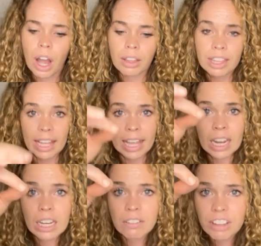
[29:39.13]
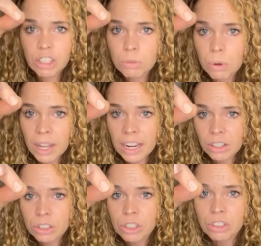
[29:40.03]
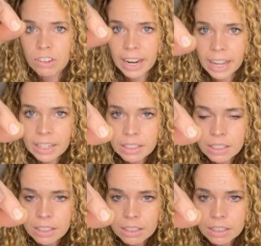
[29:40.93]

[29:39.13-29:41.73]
the individual hair strand,